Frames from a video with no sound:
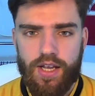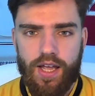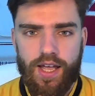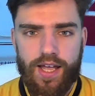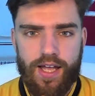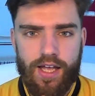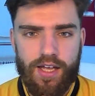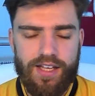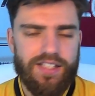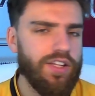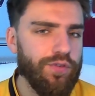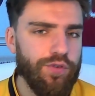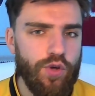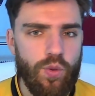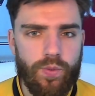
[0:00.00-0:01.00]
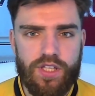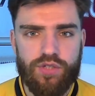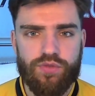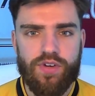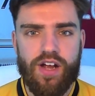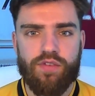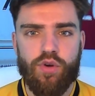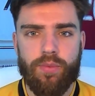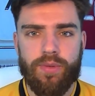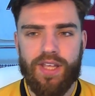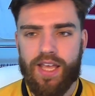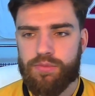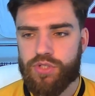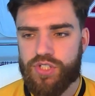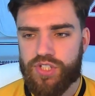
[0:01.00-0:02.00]
It's difficult with these round robin
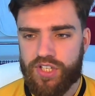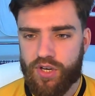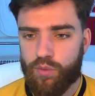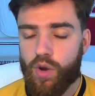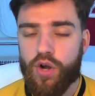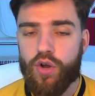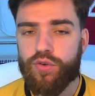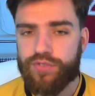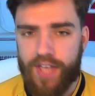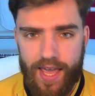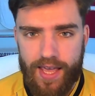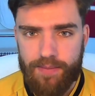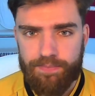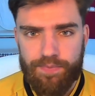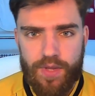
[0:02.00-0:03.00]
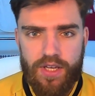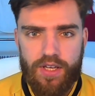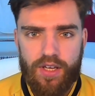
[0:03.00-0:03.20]
games because in a one-off game,